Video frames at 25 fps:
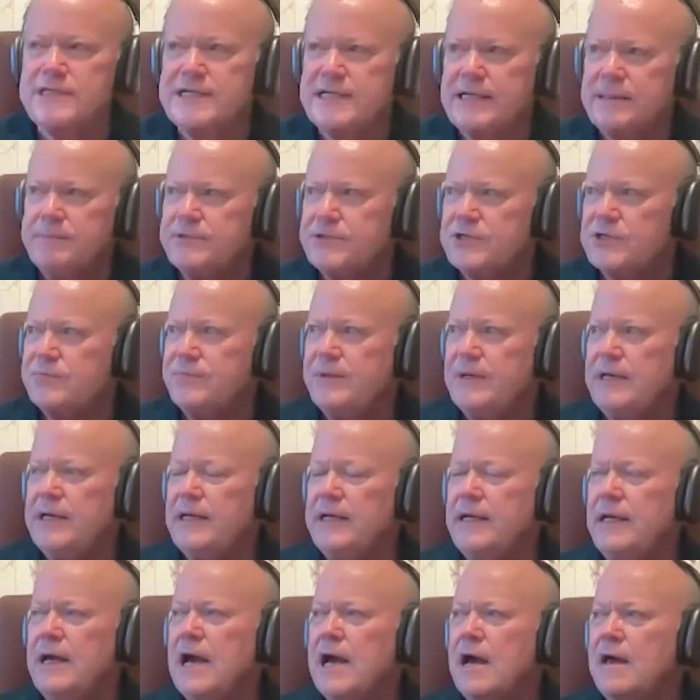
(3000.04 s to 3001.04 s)
it seems to
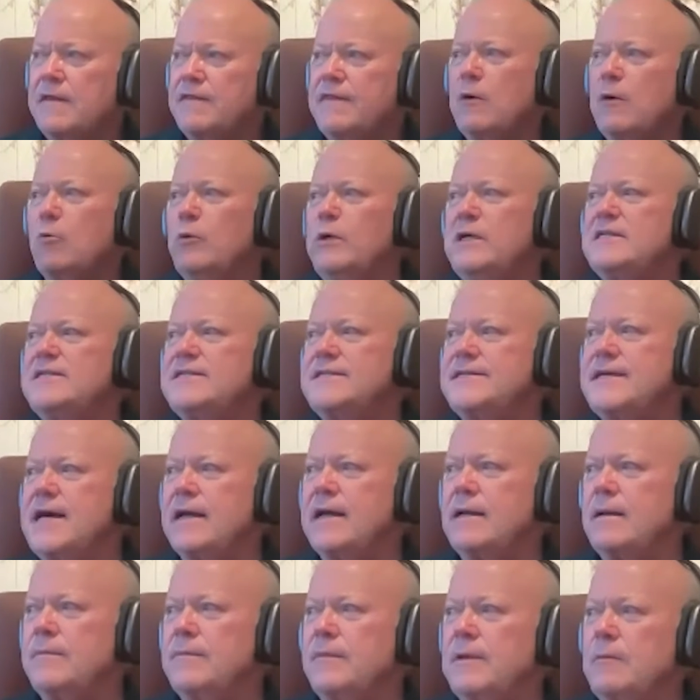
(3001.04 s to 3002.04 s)
me that we
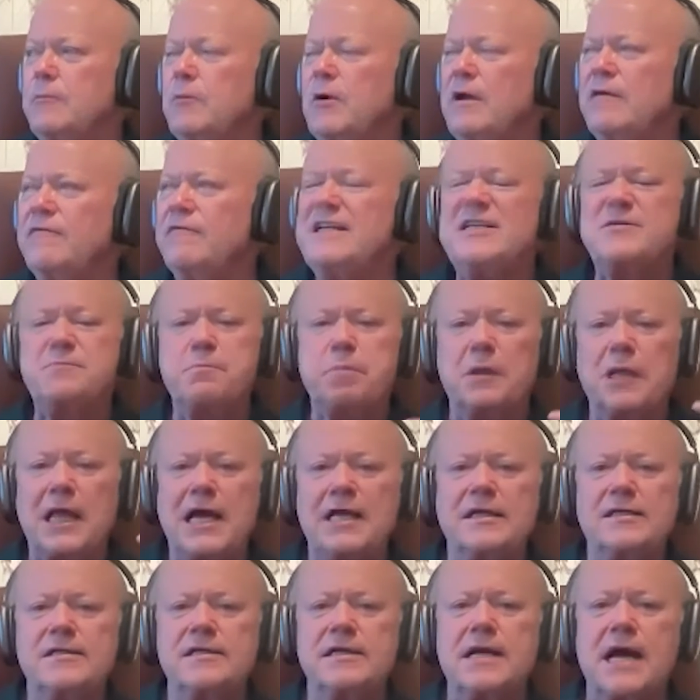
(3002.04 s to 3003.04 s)
have these
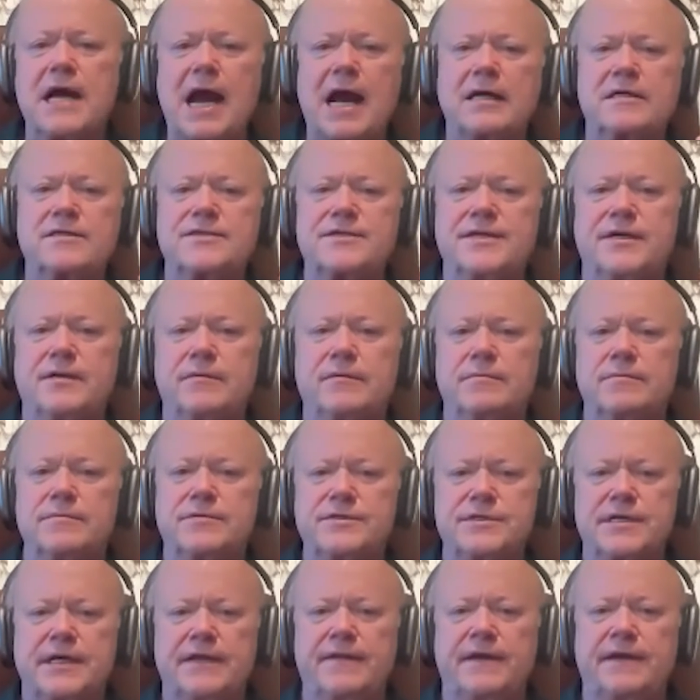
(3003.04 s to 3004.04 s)
planted
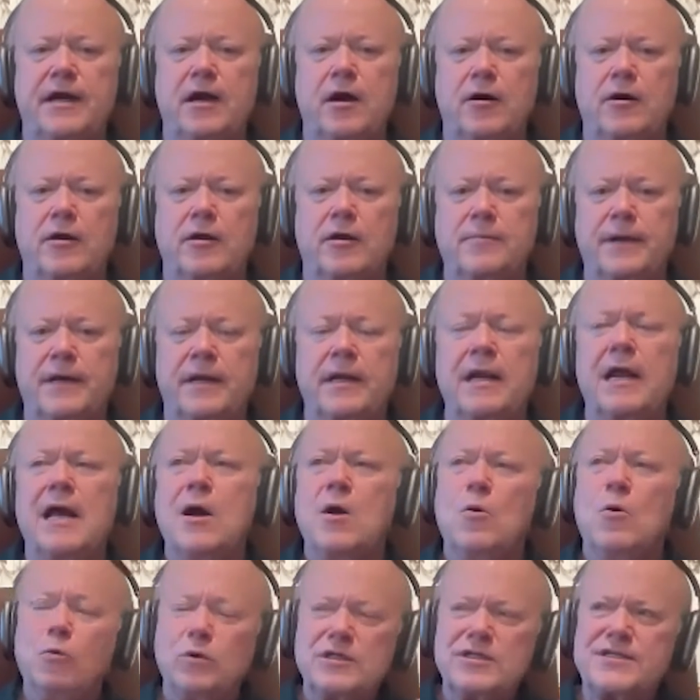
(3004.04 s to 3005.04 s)
axioms in the argument,
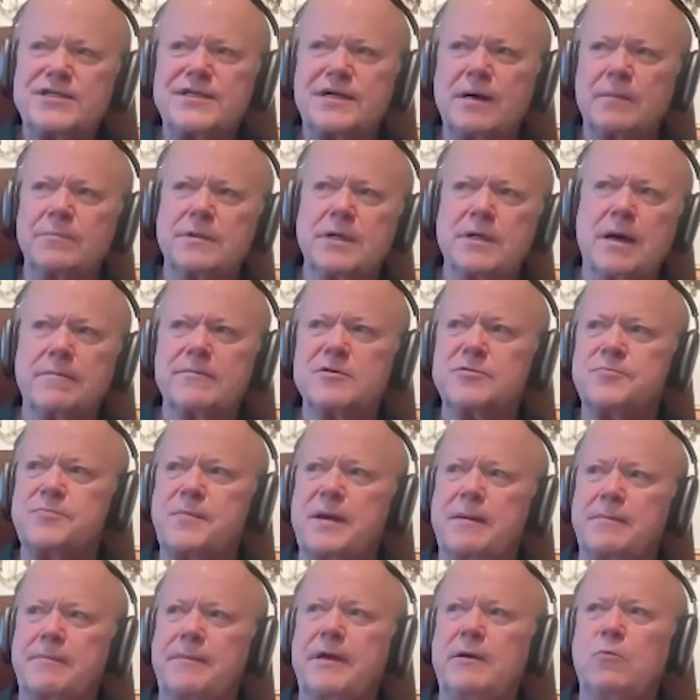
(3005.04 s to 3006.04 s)
which sometimes
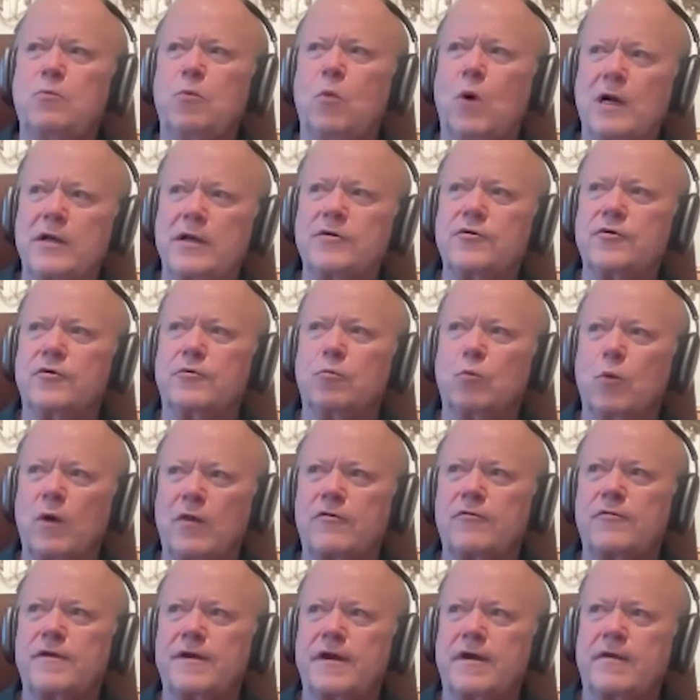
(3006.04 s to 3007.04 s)
make me wonder
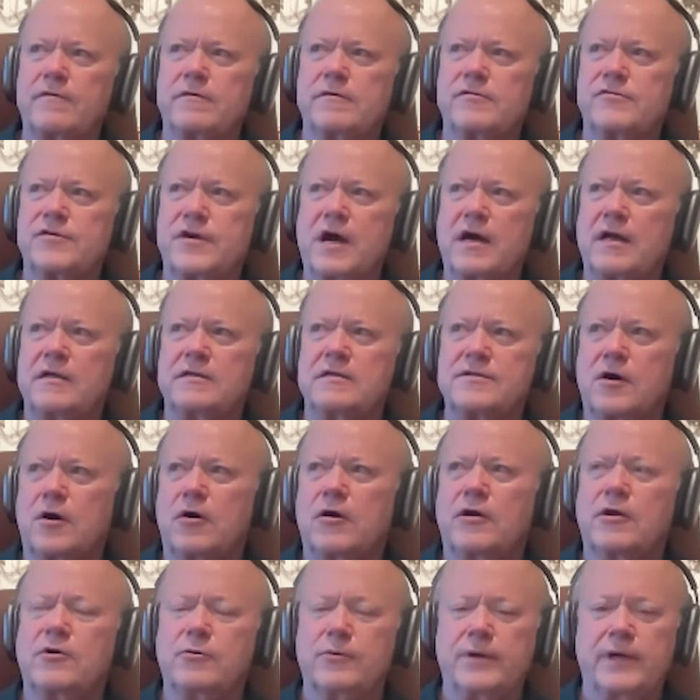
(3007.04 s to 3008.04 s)
whether the other side is
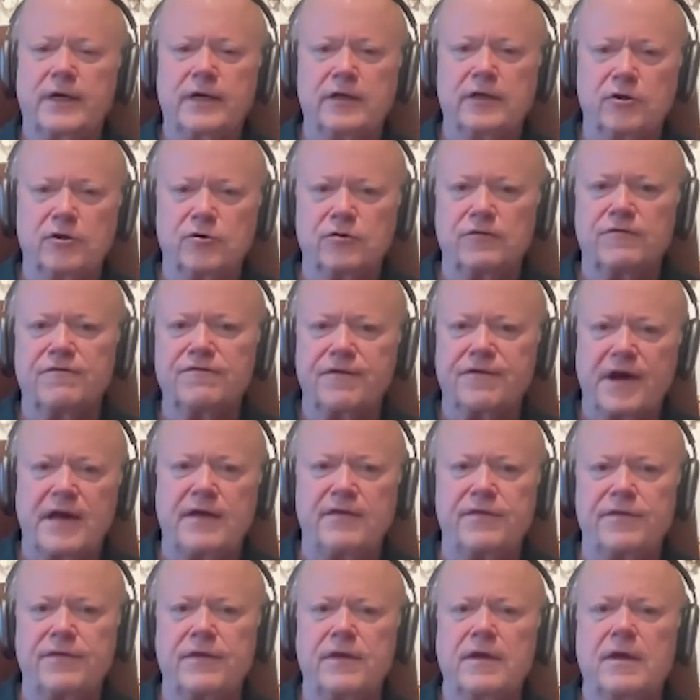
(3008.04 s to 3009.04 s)
arguing in good
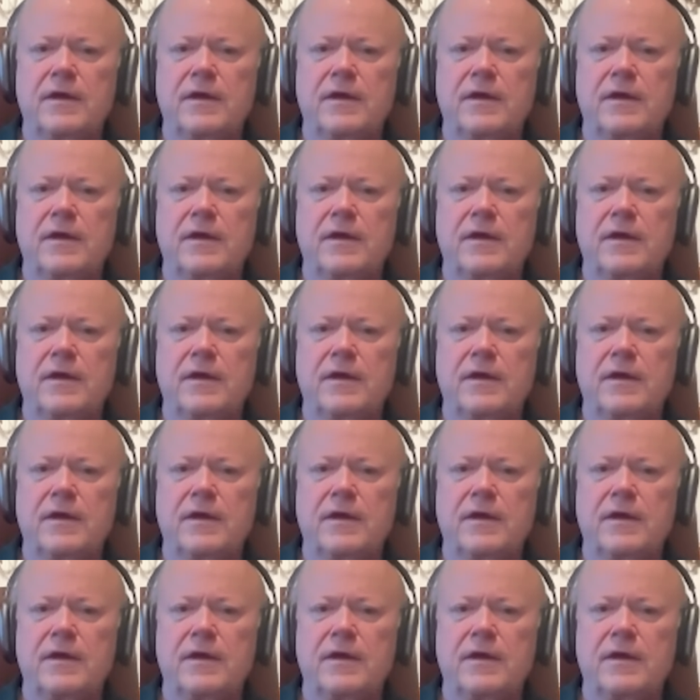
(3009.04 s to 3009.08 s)
faith.